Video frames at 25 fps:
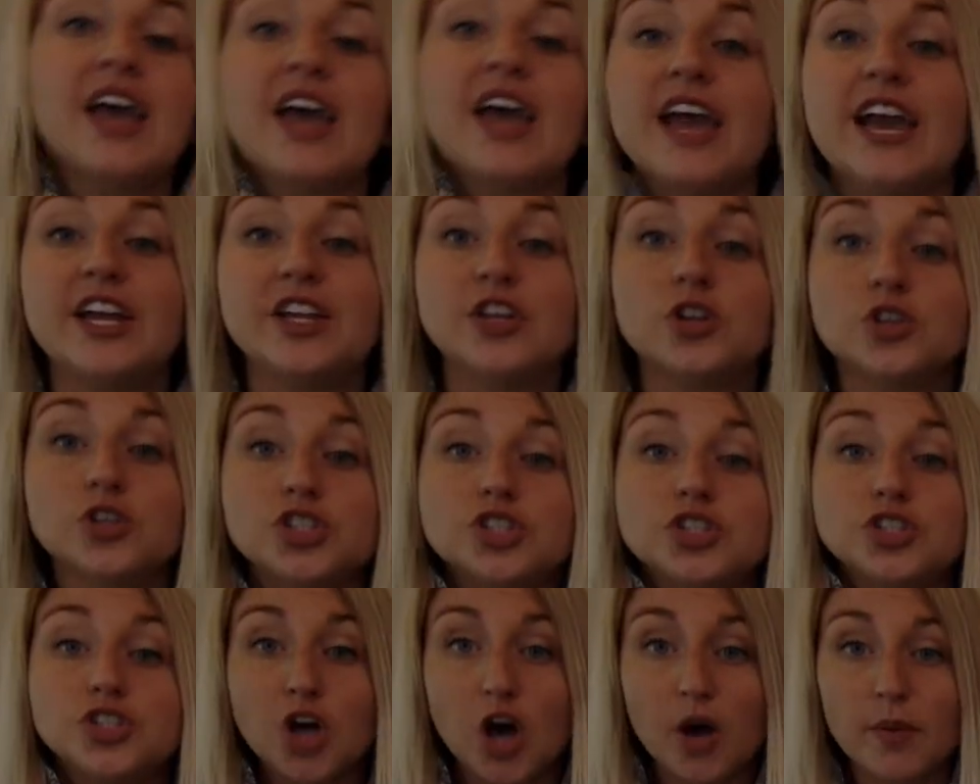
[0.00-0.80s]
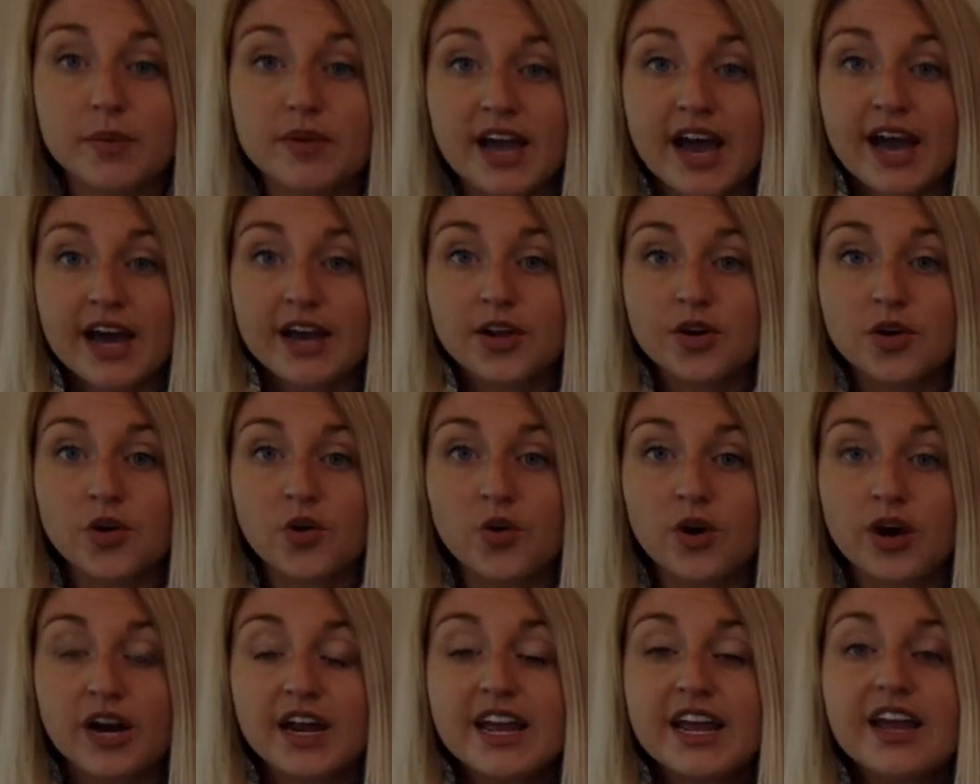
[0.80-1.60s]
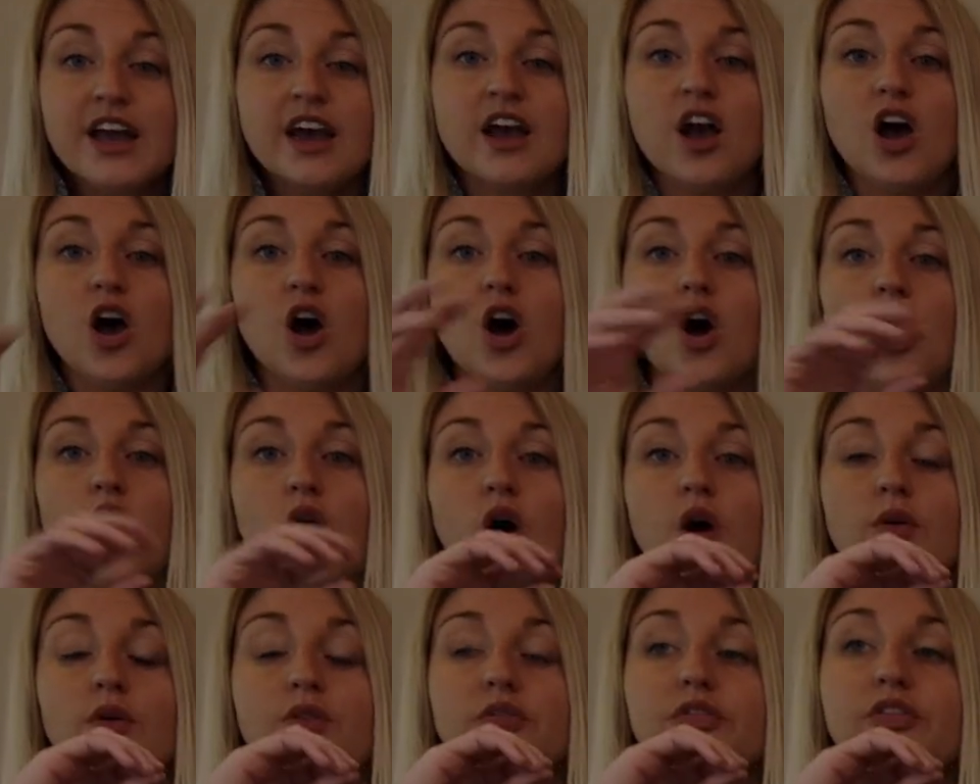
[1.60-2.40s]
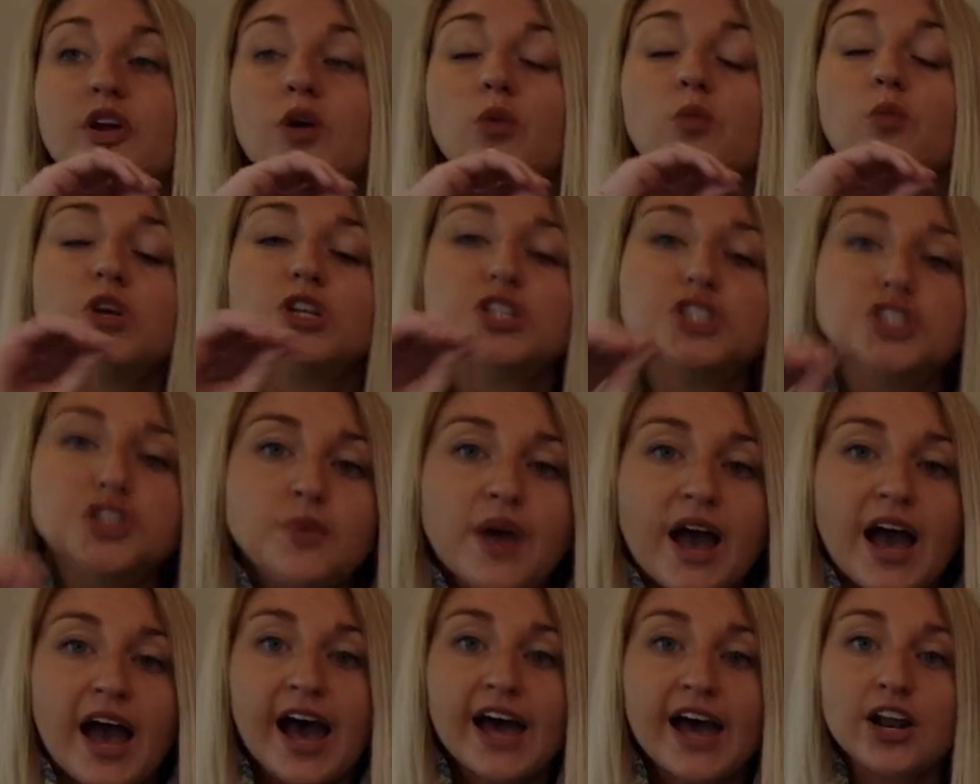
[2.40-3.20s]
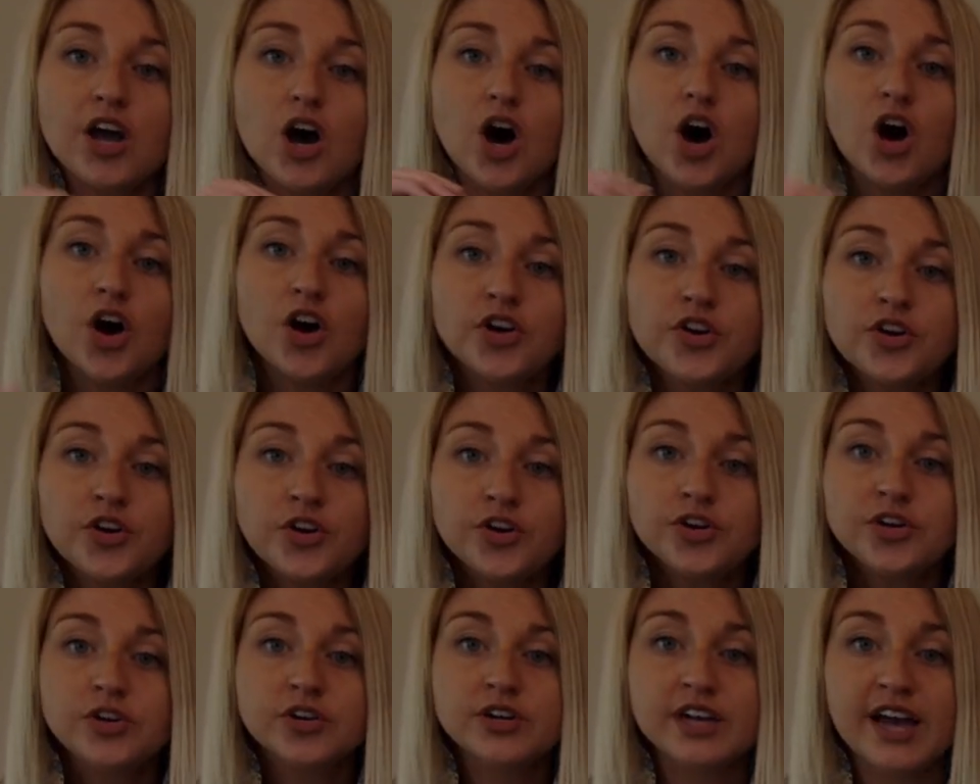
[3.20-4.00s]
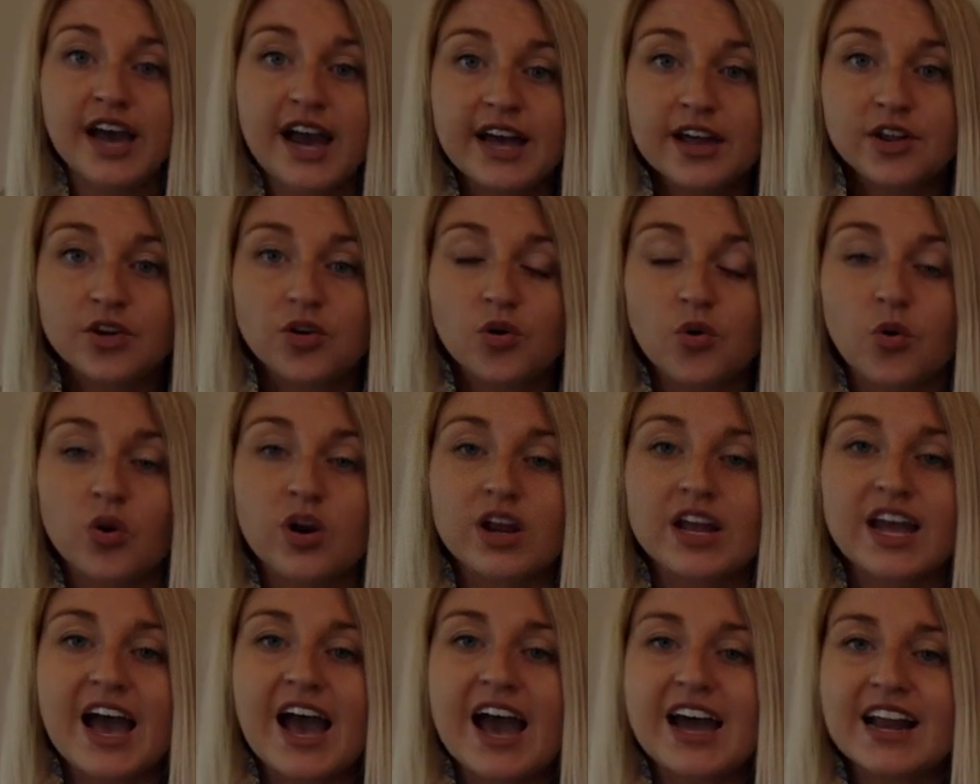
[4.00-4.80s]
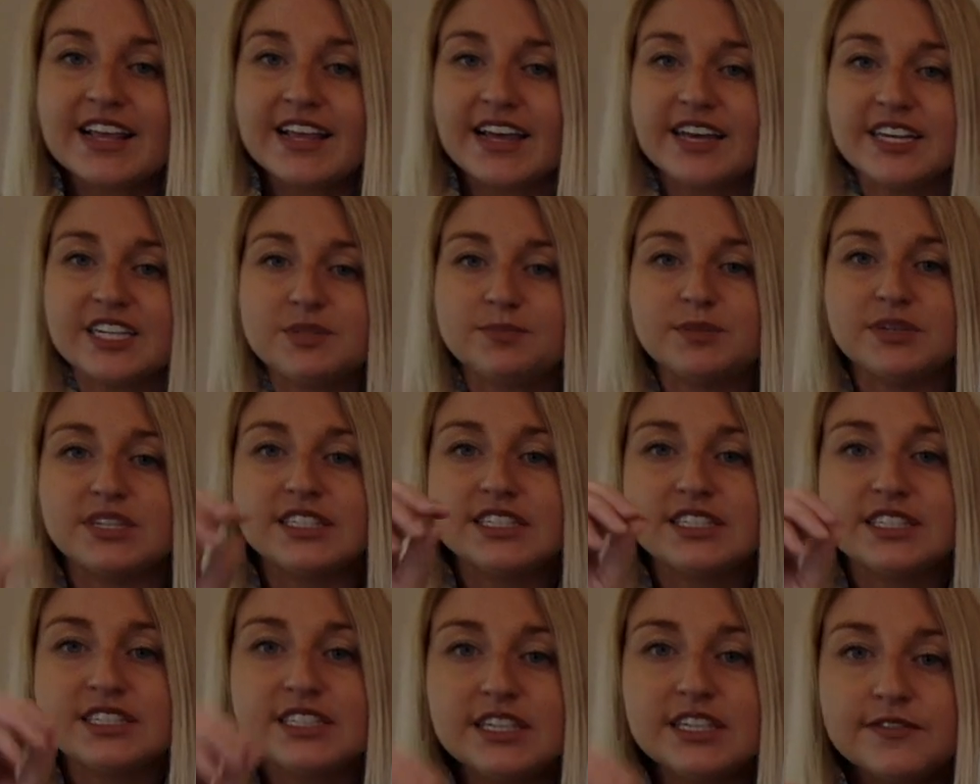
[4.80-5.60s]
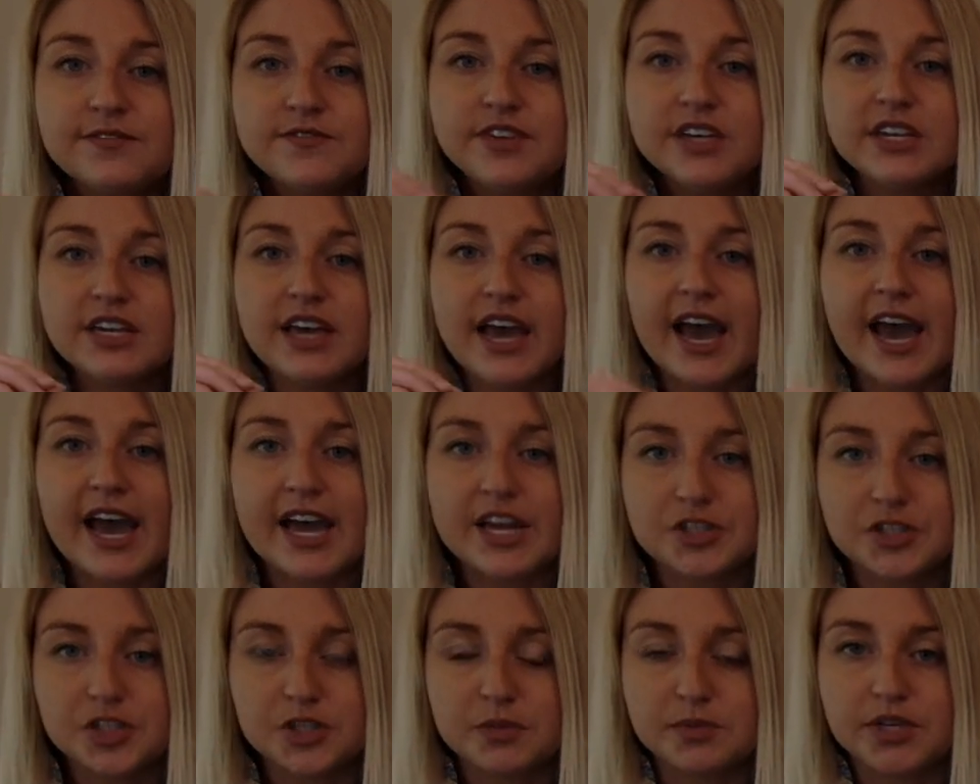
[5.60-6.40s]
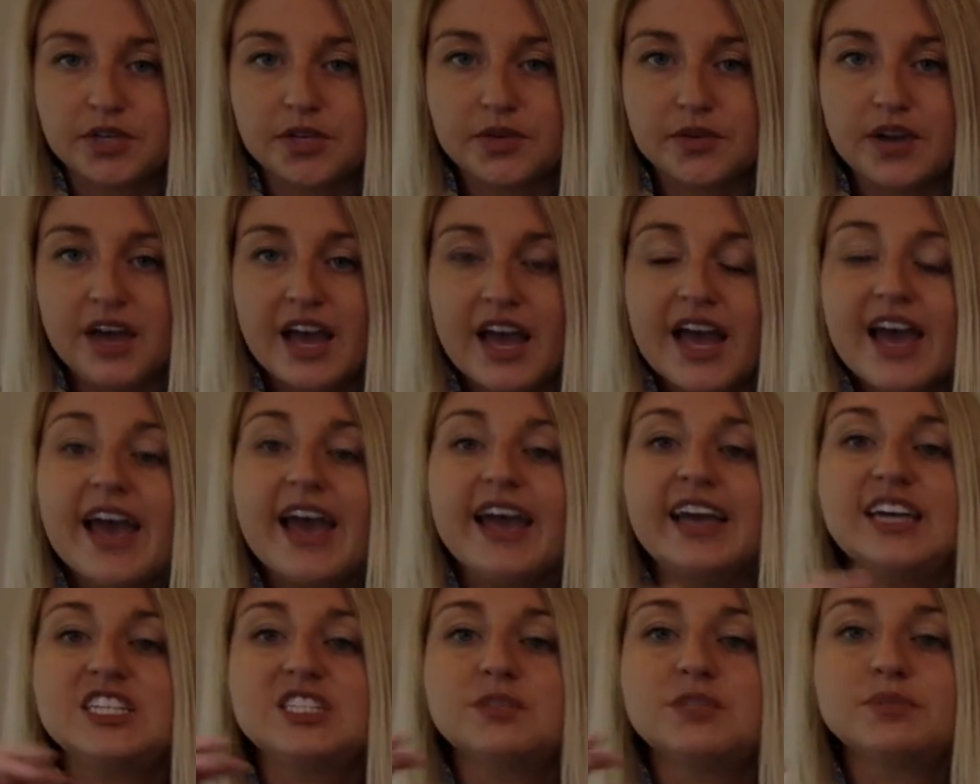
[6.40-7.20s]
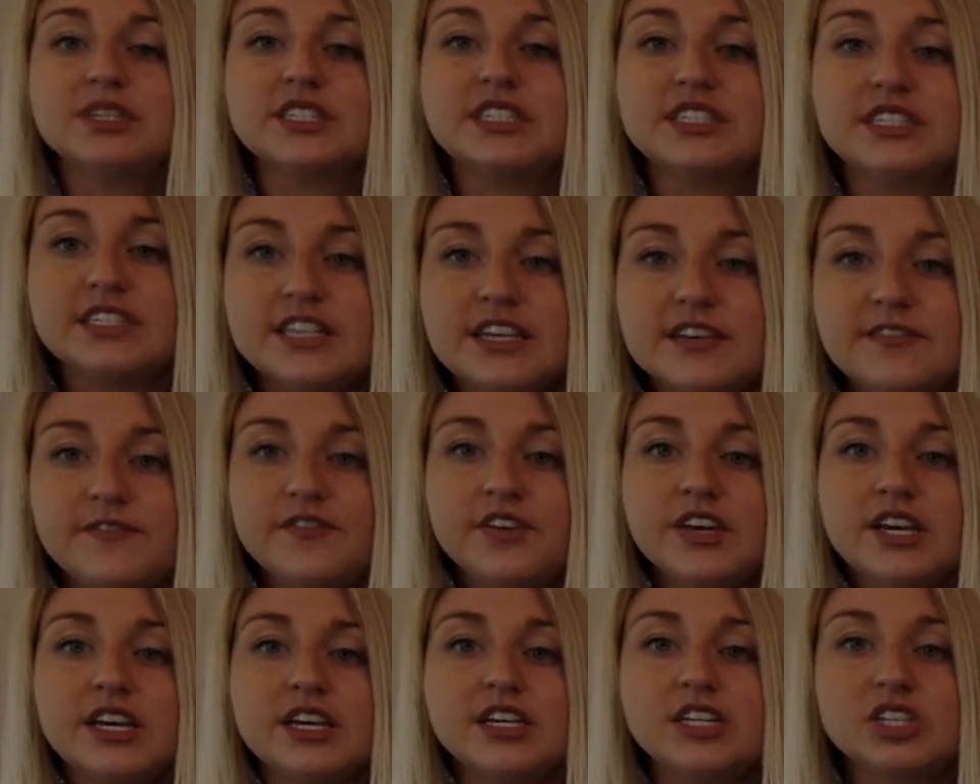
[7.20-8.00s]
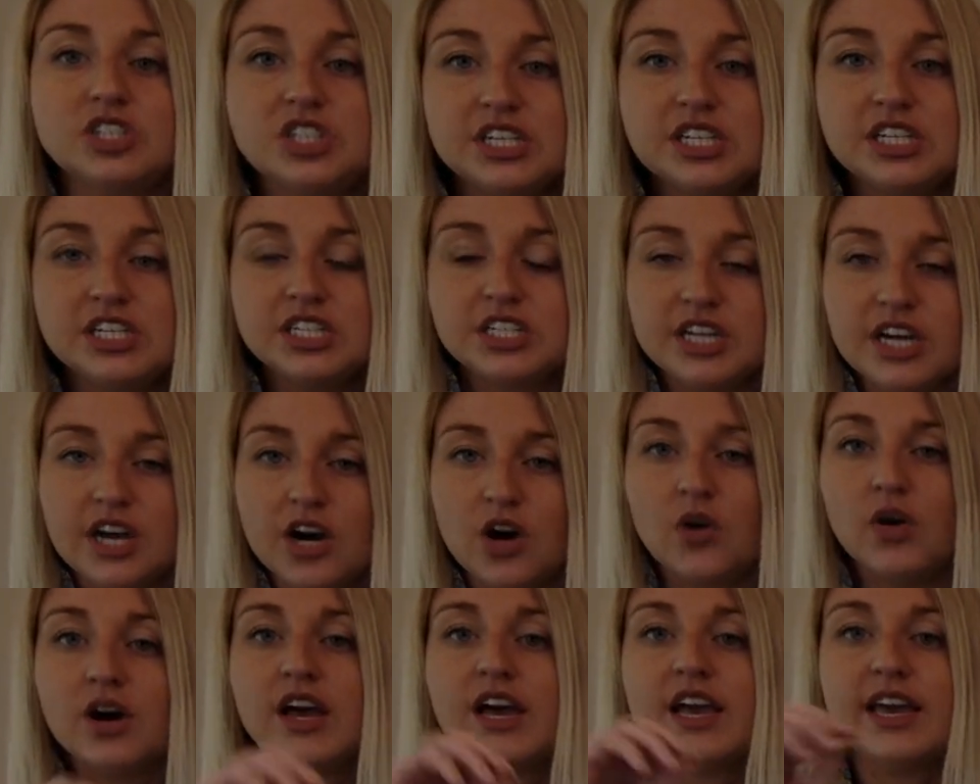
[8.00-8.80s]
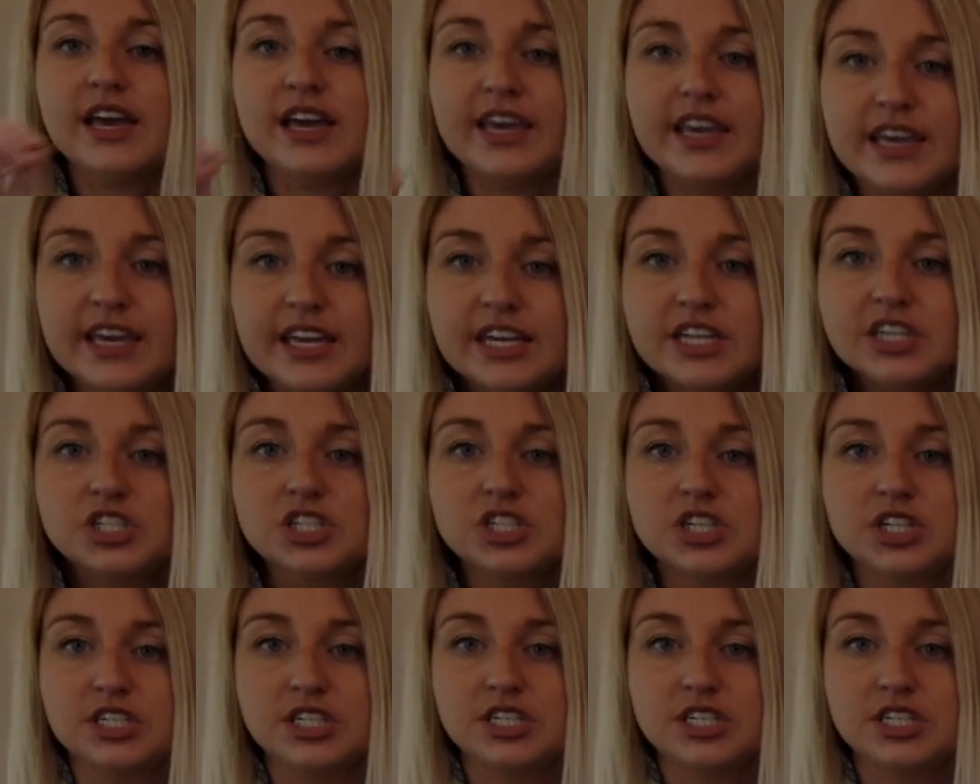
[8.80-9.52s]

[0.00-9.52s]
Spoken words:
And your subcategory, they're what you add under your category, adding a specific attribute, a specific detail each